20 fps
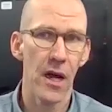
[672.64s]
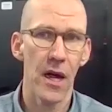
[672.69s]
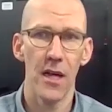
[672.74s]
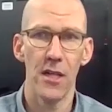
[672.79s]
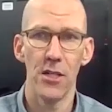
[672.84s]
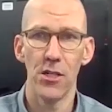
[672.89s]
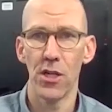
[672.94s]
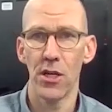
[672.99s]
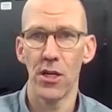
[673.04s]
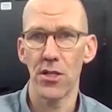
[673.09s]

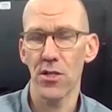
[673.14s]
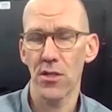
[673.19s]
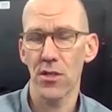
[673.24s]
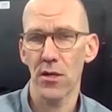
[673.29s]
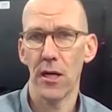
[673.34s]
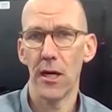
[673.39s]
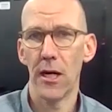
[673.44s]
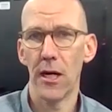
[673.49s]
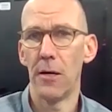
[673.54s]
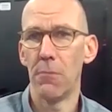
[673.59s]
and just
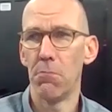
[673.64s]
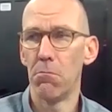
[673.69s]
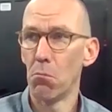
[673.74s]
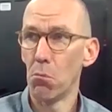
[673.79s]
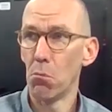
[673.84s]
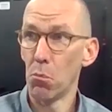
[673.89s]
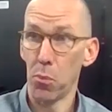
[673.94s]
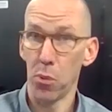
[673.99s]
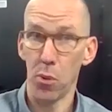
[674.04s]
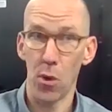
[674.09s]

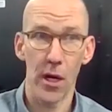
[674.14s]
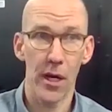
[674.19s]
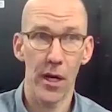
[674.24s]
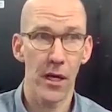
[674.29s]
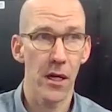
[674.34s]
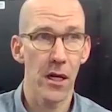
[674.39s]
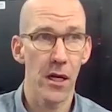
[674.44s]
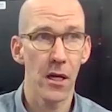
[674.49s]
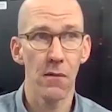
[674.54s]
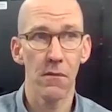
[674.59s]
plug
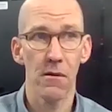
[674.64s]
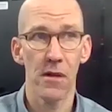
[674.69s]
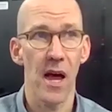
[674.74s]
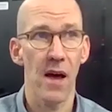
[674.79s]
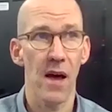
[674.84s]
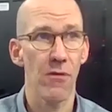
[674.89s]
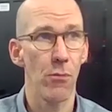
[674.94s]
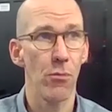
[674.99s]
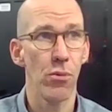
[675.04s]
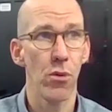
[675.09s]
it in. You
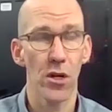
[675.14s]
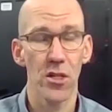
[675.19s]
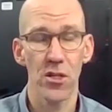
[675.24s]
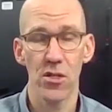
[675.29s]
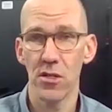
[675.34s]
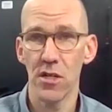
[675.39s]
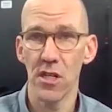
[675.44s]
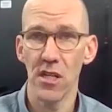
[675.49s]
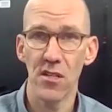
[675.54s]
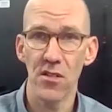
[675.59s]
have the plugs
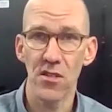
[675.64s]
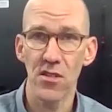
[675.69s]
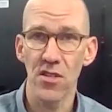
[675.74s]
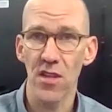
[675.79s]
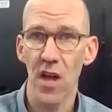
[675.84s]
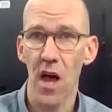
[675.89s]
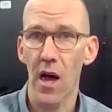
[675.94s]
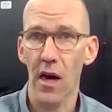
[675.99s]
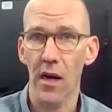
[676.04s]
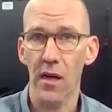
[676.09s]
you need in
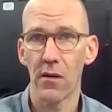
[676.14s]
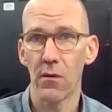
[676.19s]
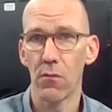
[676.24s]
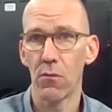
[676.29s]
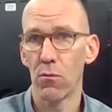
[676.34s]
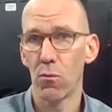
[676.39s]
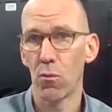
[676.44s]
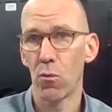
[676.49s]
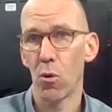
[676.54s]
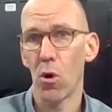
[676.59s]
stock,
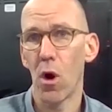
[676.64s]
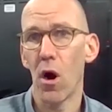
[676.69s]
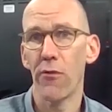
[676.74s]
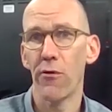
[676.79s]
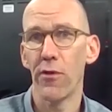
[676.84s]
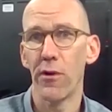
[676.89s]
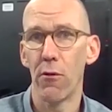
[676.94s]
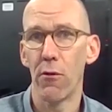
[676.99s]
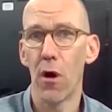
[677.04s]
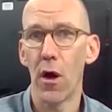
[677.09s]
and we're
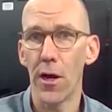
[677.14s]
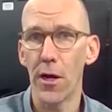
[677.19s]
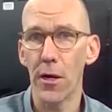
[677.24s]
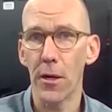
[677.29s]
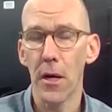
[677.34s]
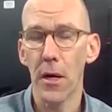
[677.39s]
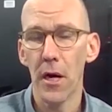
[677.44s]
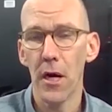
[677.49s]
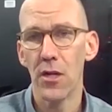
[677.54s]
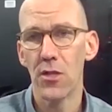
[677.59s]
off and running.
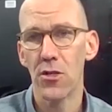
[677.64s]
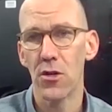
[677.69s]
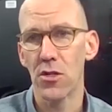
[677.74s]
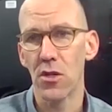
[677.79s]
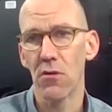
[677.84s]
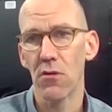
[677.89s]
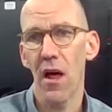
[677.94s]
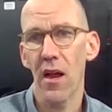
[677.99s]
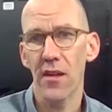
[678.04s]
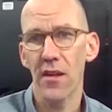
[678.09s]
So there's
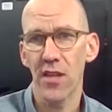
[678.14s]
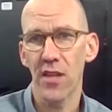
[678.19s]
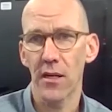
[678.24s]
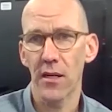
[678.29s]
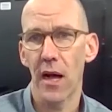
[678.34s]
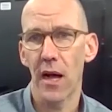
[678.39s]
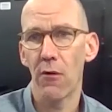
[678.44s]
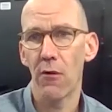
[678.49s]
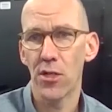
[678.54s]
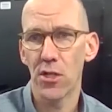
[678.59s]
a lot of
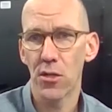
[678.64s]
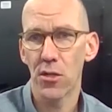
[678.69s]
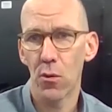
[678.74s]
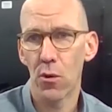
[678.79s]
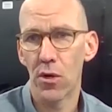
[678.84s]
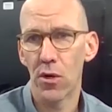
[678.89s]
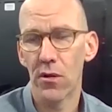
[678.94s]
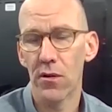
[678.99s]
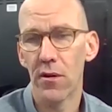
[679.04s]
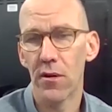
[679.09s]
technology that
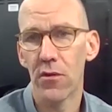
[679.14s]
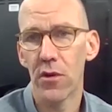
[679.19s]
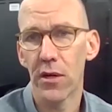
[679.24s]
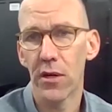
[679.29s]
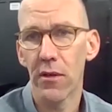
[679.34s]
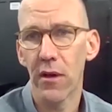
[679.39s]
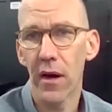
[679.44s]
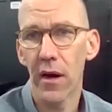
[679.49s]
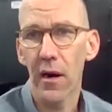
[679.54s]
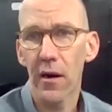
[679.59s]
we're
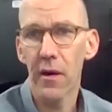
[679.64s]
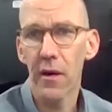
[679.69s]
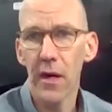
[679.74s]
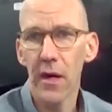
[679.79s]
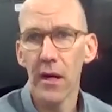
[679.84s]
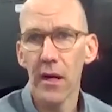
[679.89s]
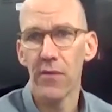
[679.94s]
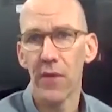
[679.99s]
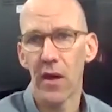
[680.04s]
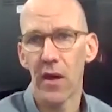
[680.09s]
delivering there
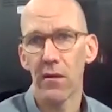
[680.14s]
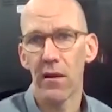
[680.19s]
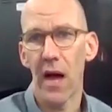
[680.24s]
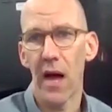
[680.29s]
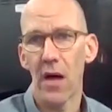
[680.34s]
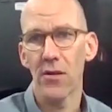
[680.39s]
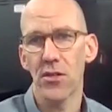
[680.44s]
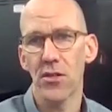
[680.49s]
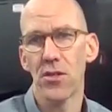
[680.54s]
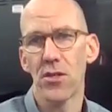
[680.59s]
that
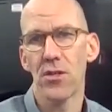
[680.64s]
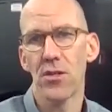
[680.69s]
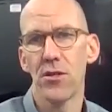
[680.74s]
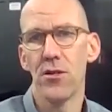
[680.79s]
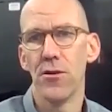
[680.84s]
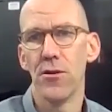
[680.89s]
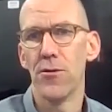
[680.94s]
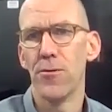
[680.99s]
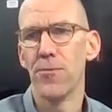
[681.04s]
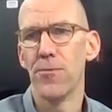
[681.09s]
allows us
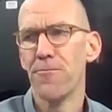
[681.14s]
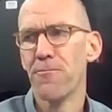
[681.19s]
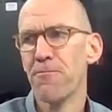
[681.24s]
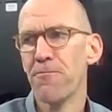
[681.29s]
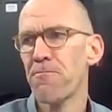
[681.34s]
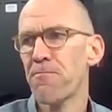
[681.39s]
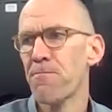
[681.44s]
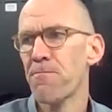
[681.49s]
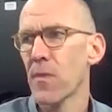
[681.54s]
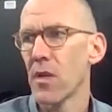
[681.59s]
to
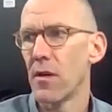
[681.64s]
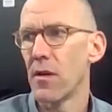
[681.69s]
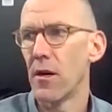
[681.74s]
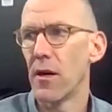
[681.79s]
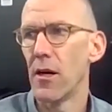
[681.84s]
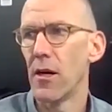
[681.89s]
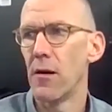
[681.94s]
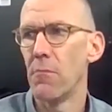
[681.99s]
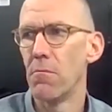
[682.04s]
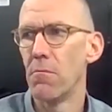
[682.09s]

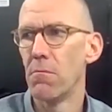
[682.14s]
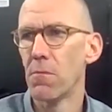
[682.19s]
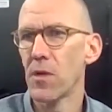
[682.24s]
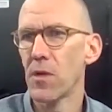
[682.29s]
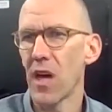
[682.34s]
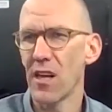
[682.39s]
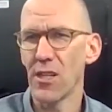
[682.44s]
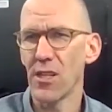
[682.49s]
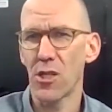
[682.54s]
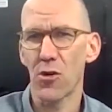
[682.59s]

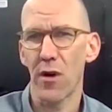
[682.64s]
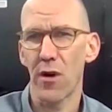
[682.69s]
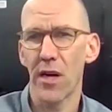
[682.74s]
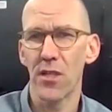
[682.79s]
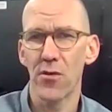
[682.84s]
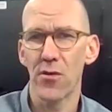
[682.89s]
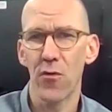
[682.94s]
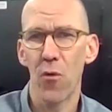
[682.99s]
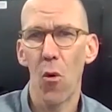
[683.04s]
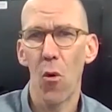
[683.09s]
kind of
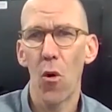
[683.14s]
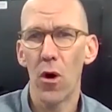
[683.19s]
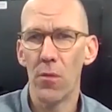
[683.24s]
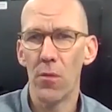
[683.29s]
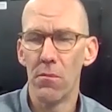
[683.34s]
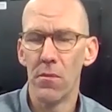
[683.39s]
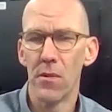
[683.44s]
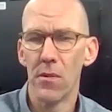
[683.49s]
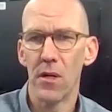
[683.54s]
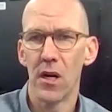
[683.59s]

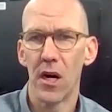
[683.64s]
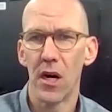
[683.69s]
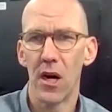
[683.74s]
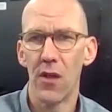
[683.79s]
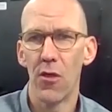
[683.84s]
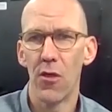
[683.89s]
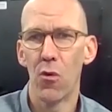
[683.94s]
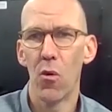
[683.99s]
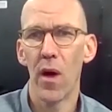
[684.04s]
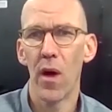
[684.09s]
transform
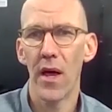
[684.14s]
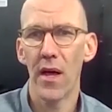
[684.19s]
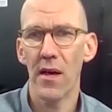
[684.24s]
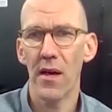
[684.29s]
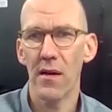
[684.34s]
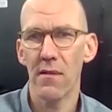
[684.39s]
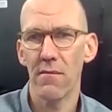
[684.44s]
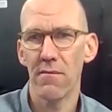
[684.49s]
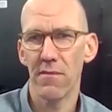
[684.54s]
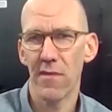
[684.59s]
the
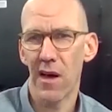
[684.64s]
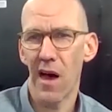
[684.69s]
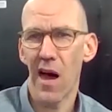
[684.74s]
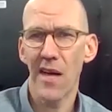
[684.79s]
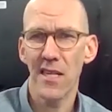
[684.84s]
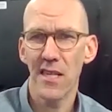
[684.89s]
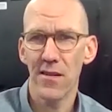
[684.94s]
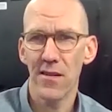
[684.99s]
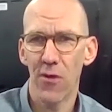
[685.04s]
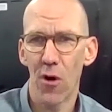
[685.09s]
way the
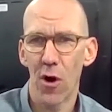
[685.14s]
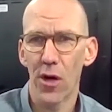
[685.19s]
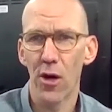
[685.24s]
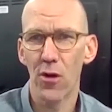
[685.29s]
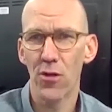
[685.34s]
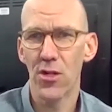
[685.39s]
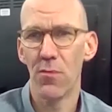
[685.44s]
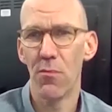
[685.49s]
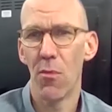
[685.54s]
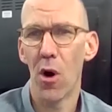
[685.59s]
IT VAR
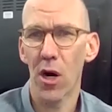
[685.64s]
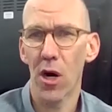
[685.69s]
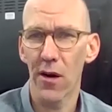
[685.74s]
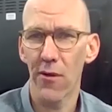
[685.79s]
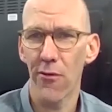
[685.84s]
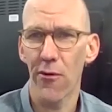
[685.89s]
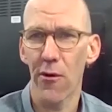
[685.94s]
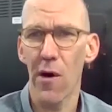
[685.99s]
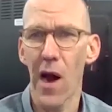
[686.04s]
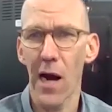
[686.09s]
goes to market
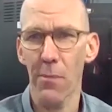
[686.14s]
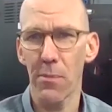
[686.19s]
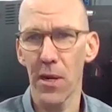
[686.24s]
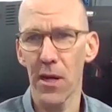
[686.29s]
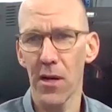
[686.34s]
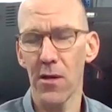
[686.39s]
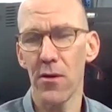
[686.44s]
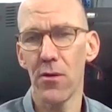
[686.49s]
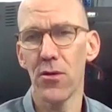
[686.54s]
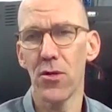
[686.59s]
for rack
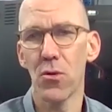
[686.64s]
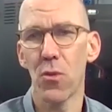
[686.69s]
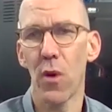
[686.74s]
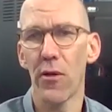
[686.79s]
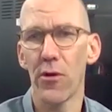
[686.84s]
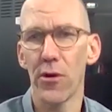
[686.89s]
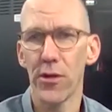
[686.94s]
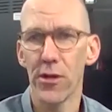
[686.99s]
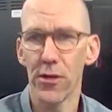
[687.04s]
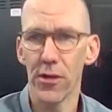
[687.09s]
PDUs,
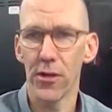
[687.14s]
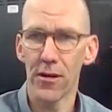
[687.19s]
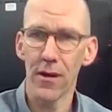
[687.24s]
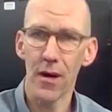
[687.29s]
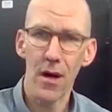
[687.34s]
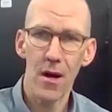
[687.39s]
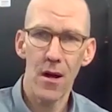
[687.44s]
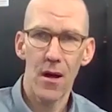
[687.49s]
whether you're